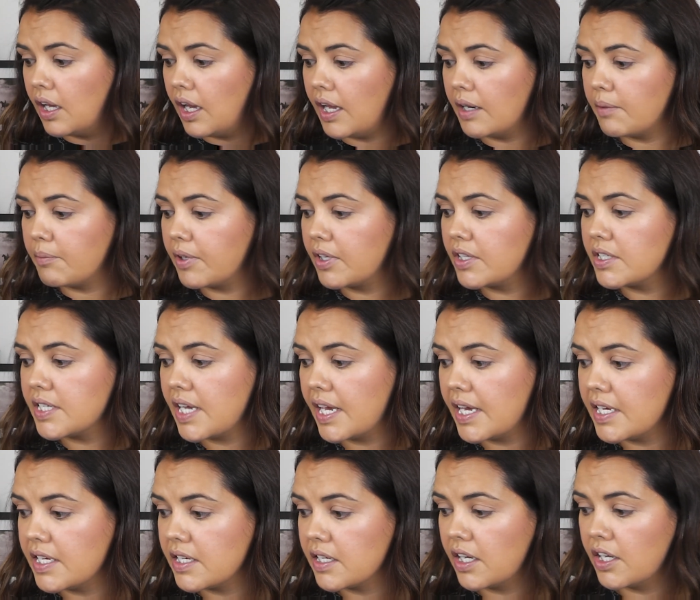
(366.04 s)
and I'm going to
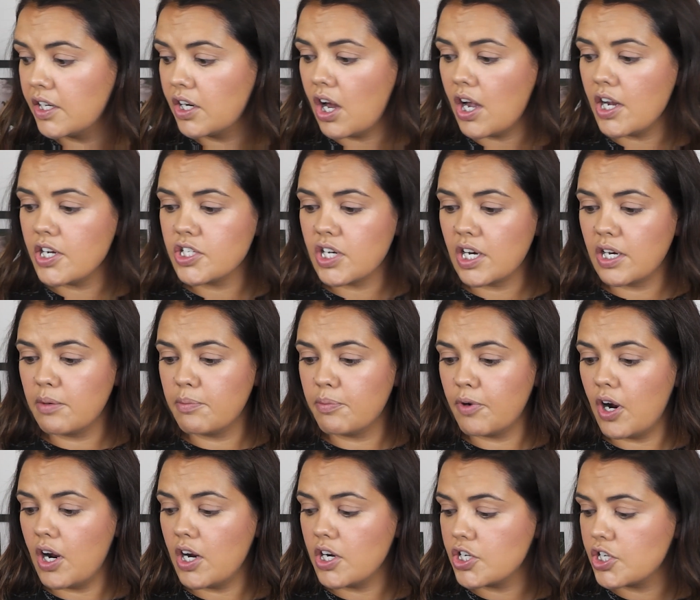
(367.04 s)
take an eyeshadow
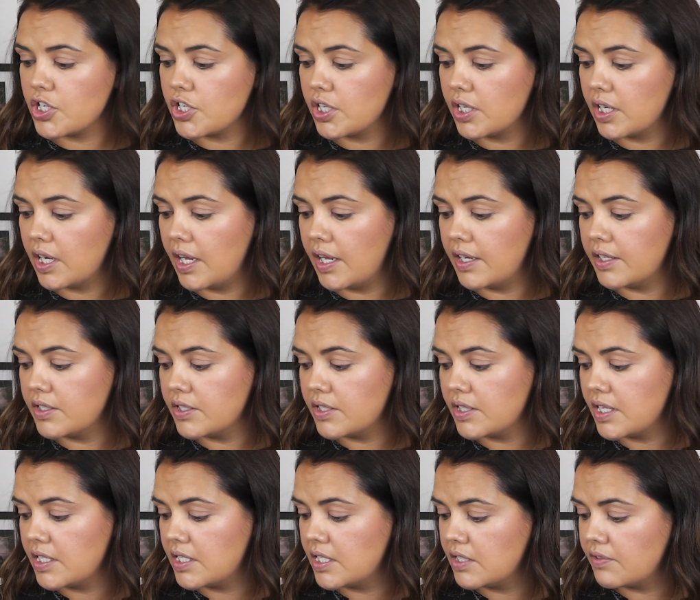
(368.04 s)
brush, and
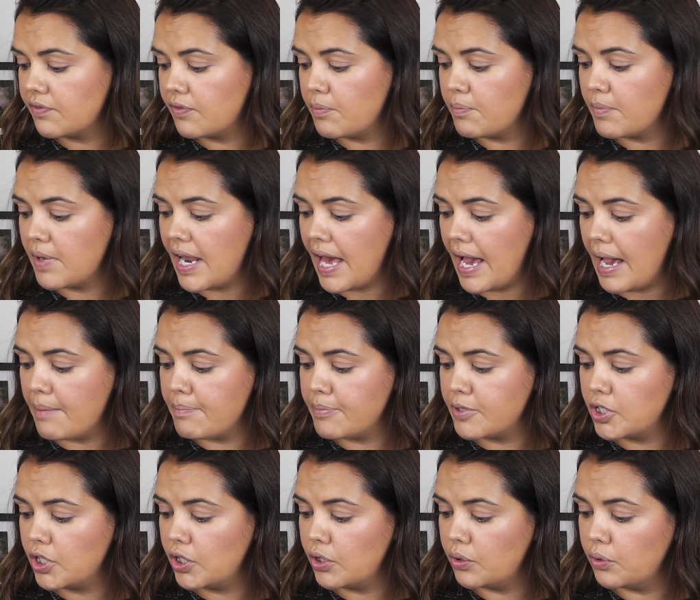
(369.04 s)
this is from Lab
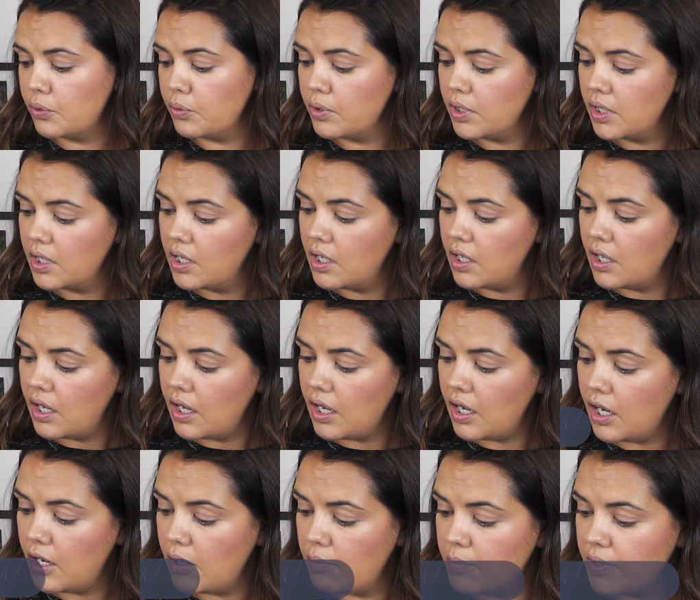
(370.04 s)
2.
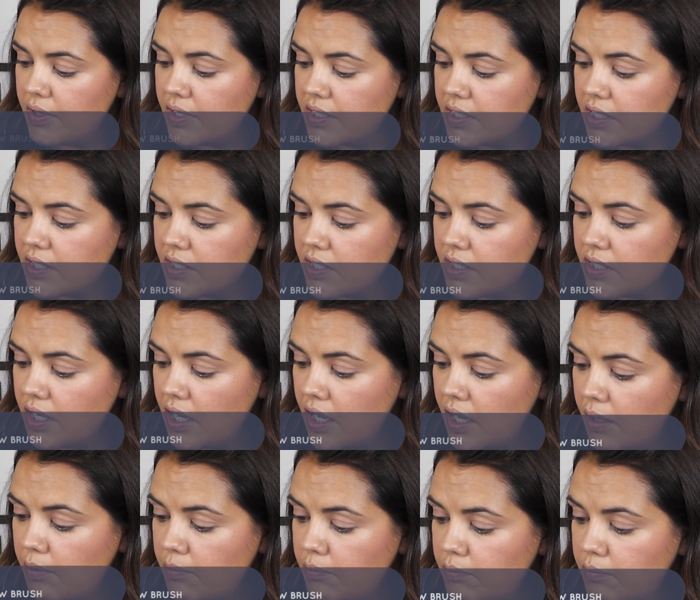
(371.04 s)
And this is
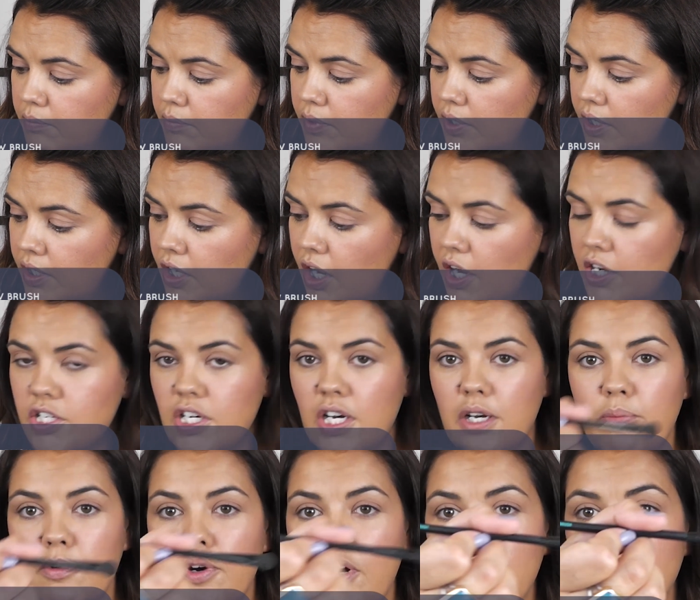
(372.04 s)
an
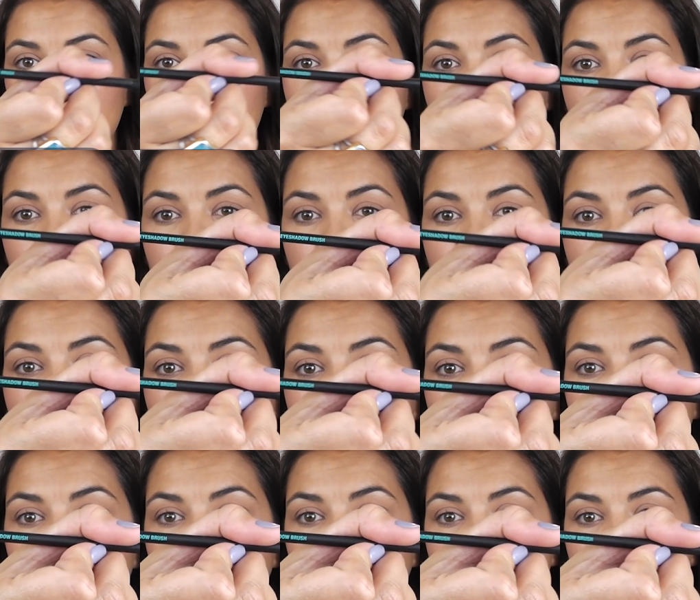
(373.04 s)
eyeshadow brush, this one here.
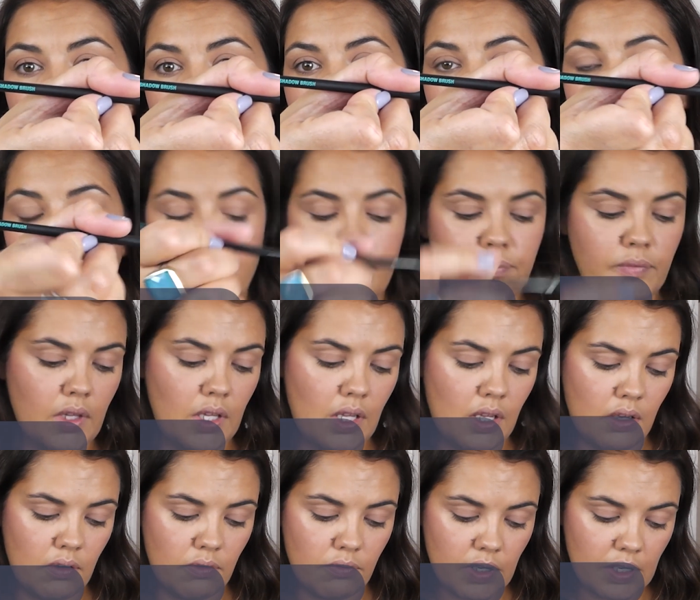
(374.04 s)

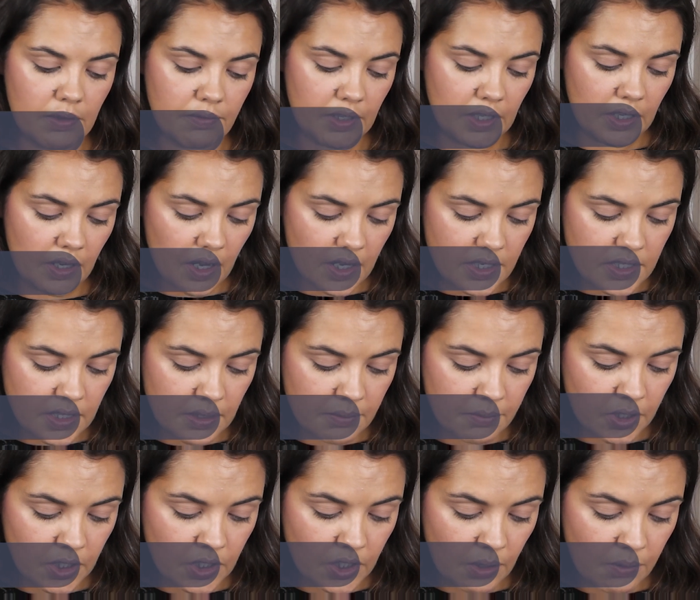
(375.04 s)
Really, really nice. And I'm
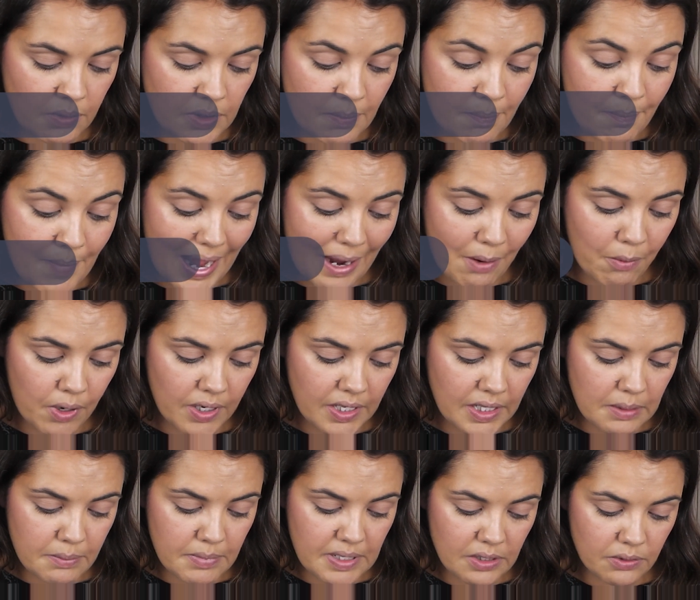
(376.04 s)
going to go with the matte one
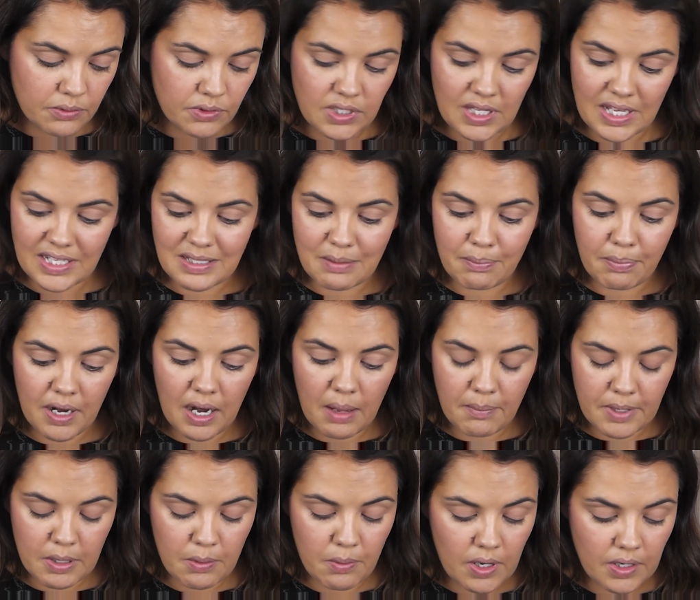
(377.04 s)
in the middle, so that's a
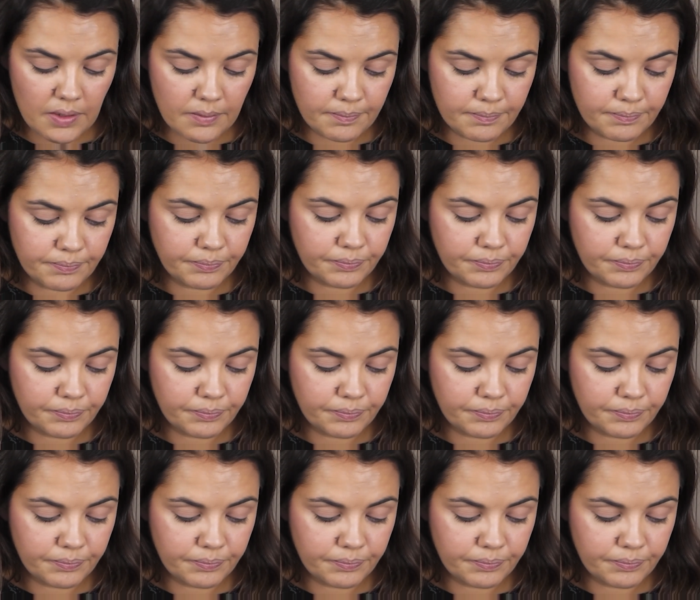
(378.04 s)
plummy one.